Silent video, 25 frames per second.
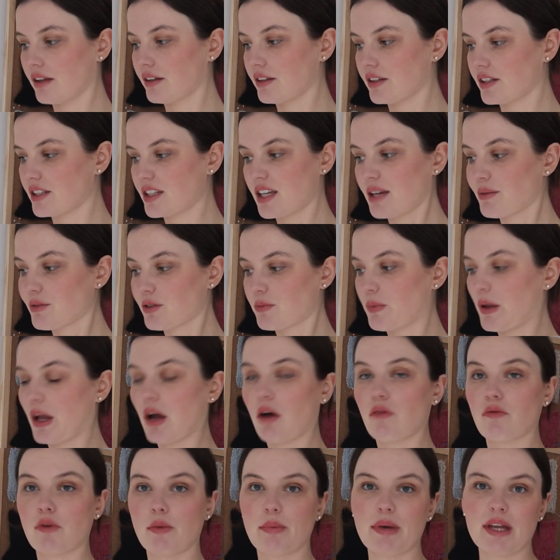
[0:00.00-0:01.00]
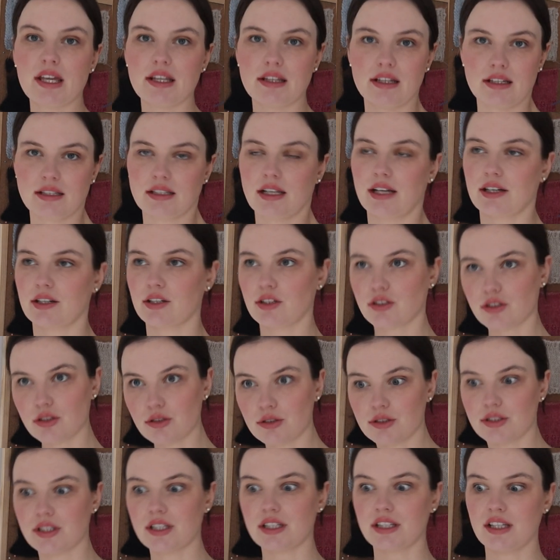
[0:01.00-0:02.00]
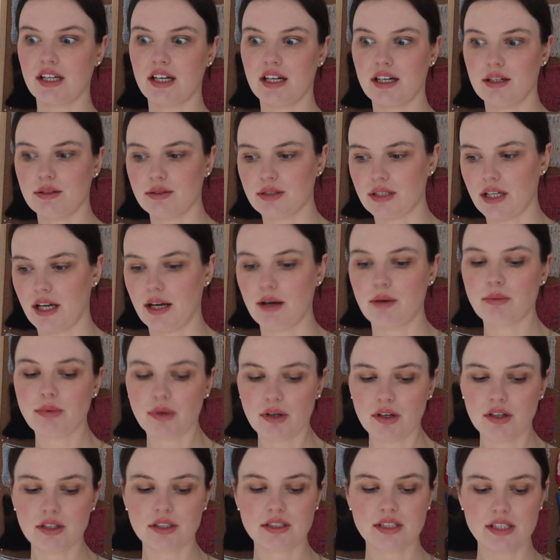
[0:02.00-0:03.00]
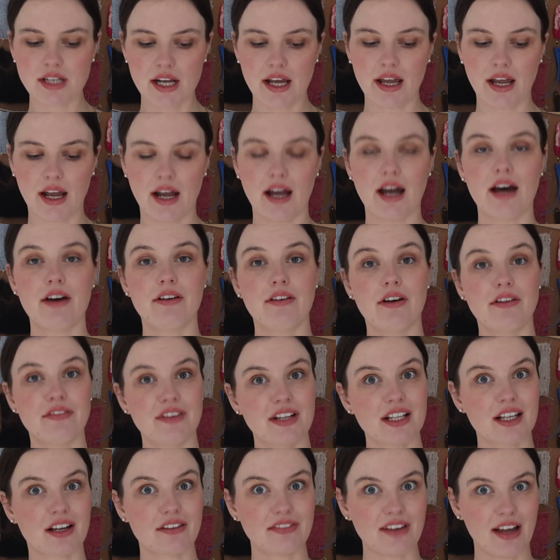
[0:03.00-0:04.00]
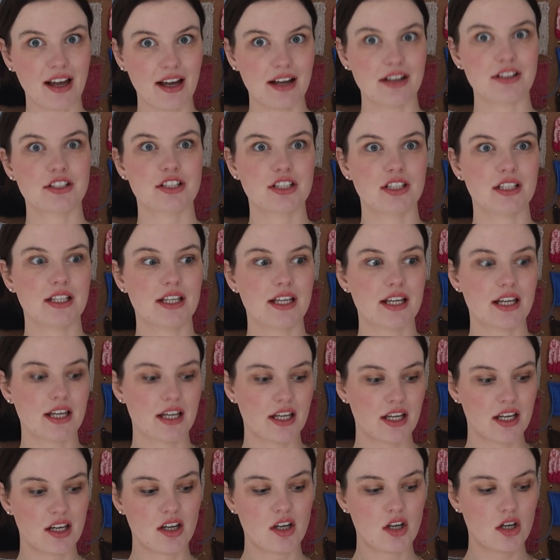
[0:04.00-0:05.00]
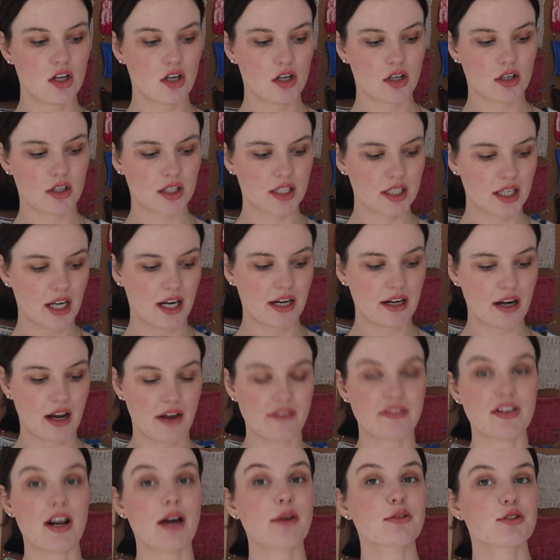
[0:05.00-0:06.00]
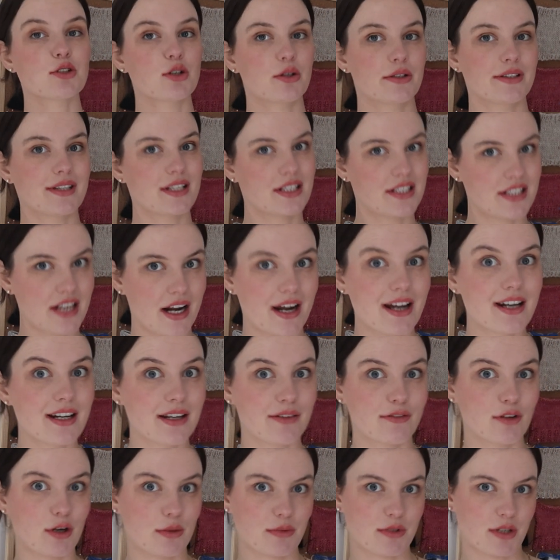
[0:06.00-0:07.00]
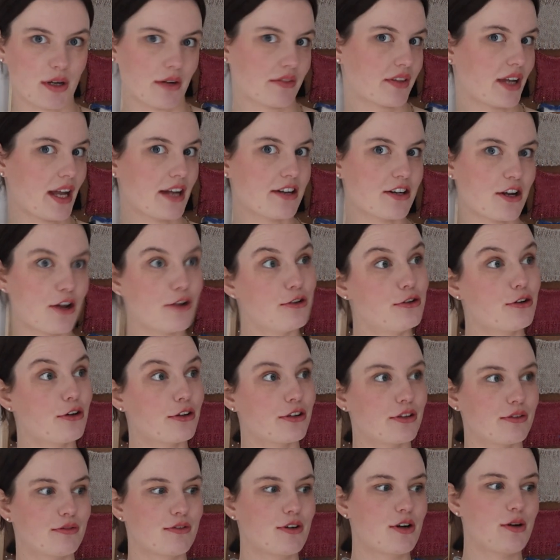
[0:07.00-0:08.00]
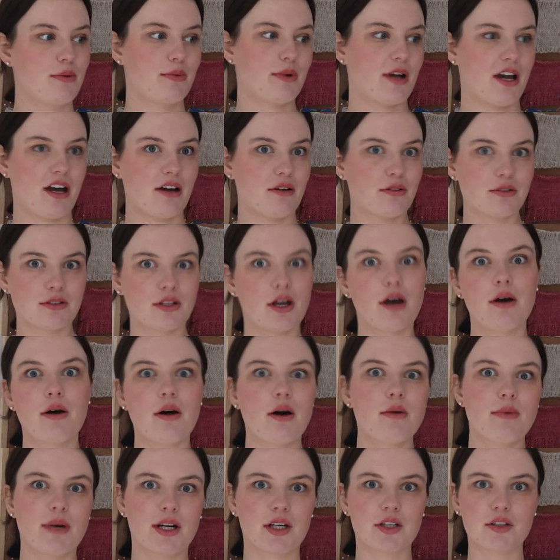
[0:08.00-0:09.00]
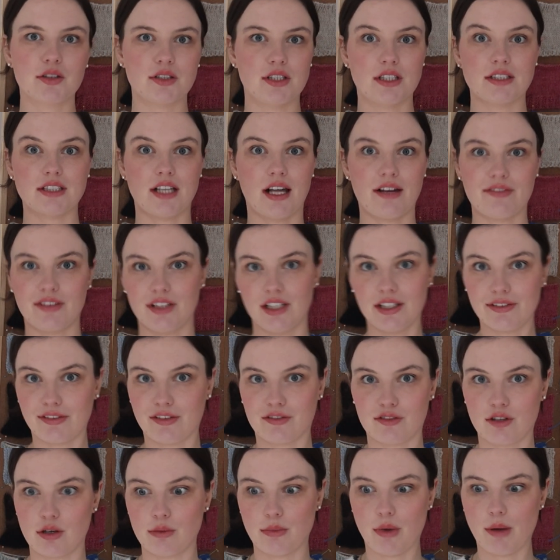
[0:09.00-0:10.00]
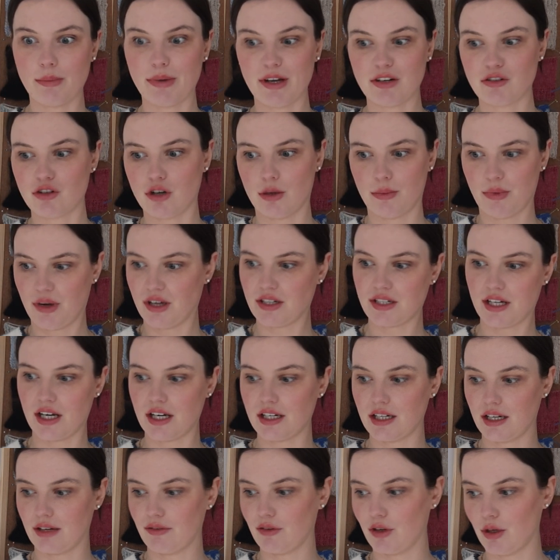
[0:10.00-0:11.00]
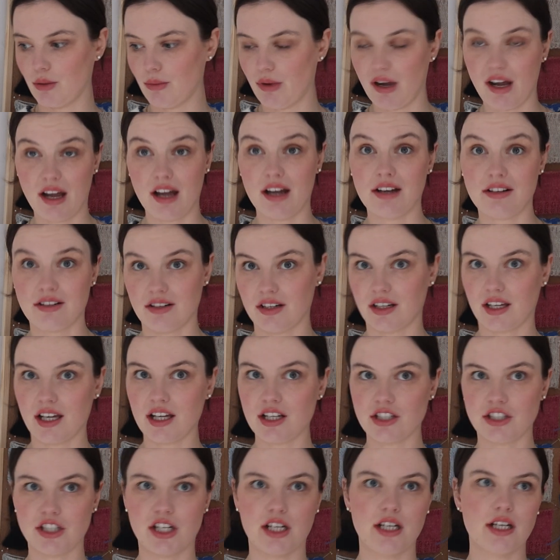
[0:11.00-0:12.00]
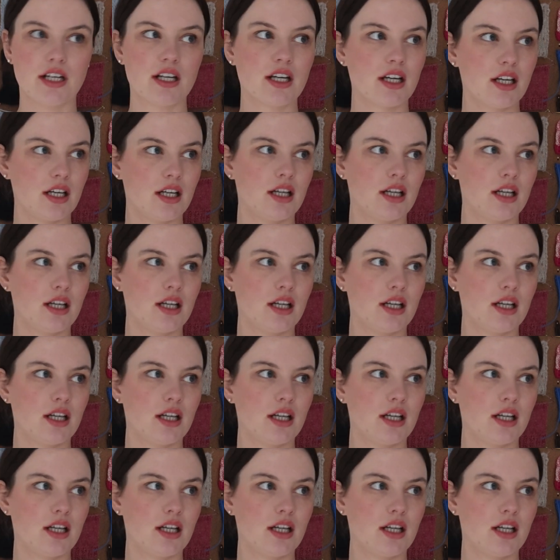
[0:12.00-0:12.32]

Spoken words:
seems to be on repeat this, like, sorting the house out, but today I feel like I've actually I've now sorted the dining room, so I've gained another room now. So, oh my goodness, I have a living room, a bedroom, a dining room, and a kitchen,